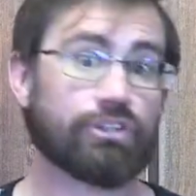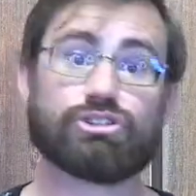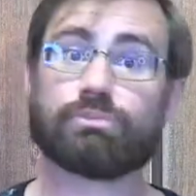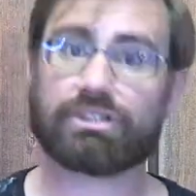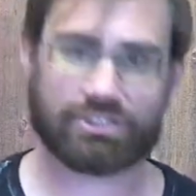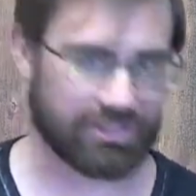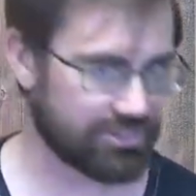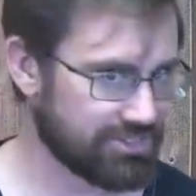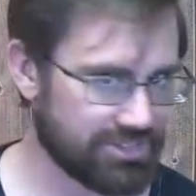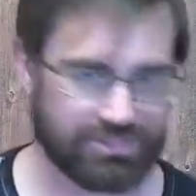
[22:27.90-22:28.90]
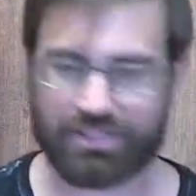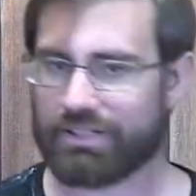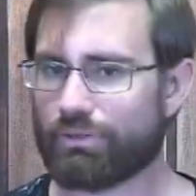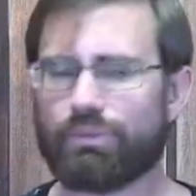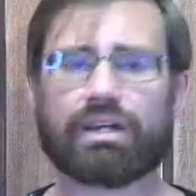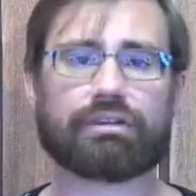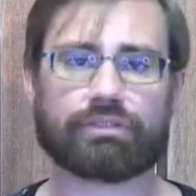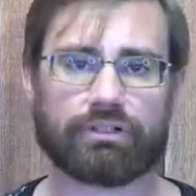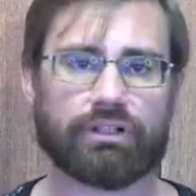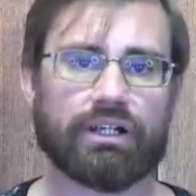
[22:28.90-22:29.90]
too much toxicity or whatever,